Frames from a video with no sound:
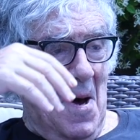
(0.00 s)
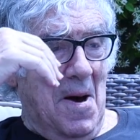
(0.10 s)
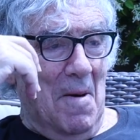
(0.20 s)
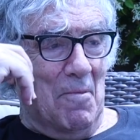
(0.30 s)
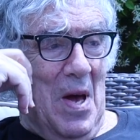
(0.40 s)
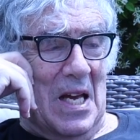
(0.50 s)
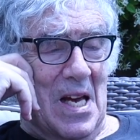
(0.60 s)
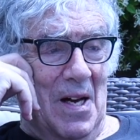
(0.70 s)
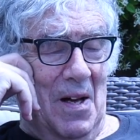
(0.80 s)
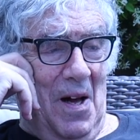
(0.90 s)
uh,
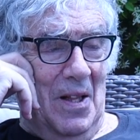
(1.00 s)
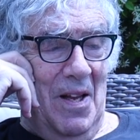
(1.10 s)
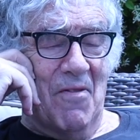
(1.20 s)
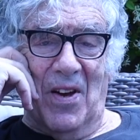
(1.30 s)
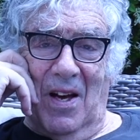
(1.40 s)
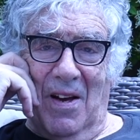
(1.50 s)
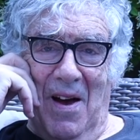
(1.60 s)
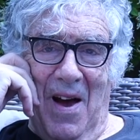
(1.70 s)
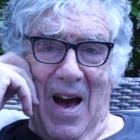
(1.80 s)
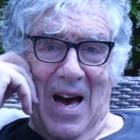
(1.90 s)
making a, a living
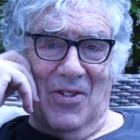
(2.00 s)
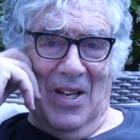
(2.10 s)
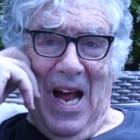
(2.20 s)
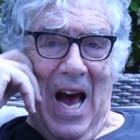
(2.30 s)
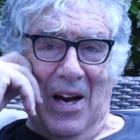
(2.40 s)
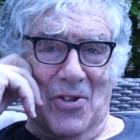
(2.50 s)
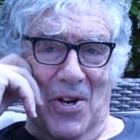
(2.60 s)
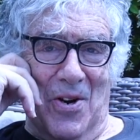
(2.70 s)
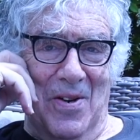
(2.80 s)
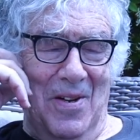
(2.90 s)
as an
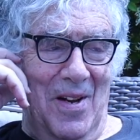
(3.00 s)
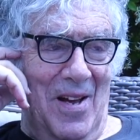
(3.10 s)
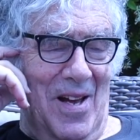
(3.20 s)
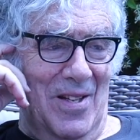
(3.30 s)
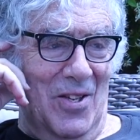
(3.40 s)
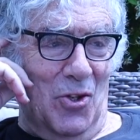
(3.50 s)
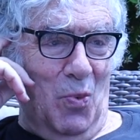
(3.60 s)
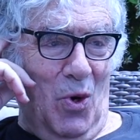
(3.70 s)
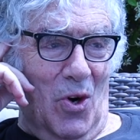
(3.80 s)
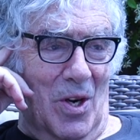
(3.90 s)
actor in this
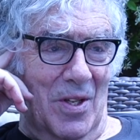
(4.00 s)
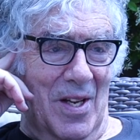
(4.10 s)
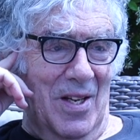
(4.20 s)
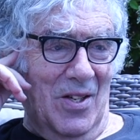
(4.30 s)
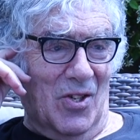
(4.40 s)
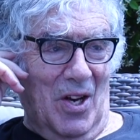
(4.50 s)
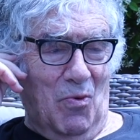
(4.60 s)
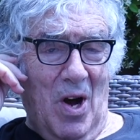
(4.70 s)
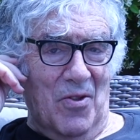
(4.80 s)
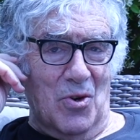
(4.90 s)
world is uh,
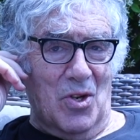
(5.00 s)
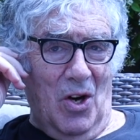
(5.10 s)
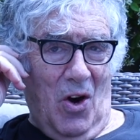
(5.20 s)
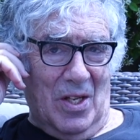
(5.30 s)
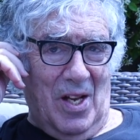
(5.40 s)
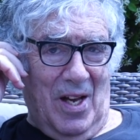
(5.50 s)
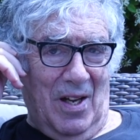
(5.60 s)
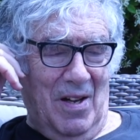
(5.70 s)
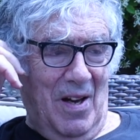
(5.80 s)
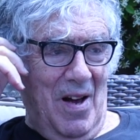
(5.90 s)
rather daunting.